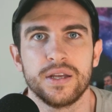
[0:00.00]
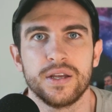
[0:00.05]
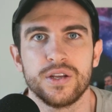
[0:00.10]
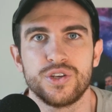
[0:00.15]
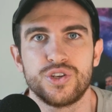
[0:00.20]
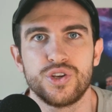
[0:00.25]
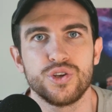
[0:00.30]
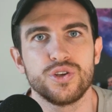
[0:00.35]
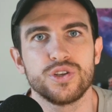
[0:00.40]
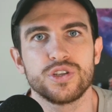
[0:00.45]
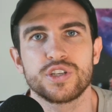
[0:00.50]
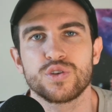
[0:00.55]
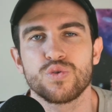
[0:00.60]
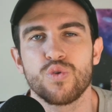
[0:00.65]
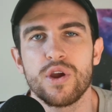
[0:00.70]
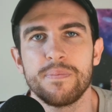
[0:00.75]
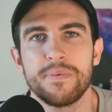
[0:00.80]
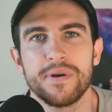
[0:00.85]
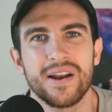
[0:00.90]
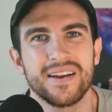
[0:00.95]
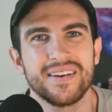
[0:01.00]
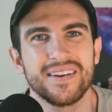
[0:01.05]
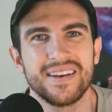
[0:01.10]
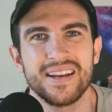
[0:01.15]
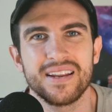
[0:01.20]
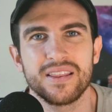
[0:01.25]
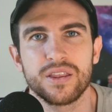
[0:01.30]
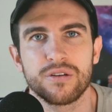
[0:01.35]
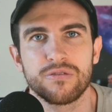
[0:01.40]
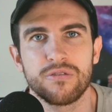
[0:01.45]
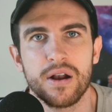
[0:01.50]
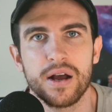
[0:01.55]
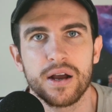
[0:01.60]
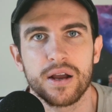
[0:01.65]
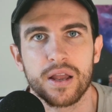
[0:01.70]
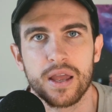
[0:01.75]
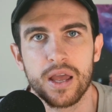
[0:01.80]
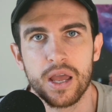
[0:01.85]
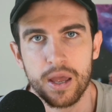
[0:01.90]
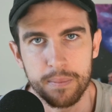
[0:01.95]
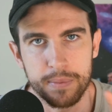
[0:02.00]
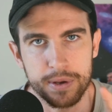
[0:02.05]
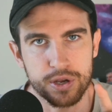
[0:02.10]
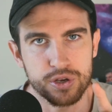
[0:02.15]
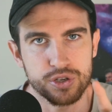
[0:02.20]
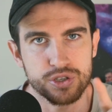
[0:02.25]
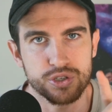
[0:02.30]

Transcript: Do you sweep it underneath the rug because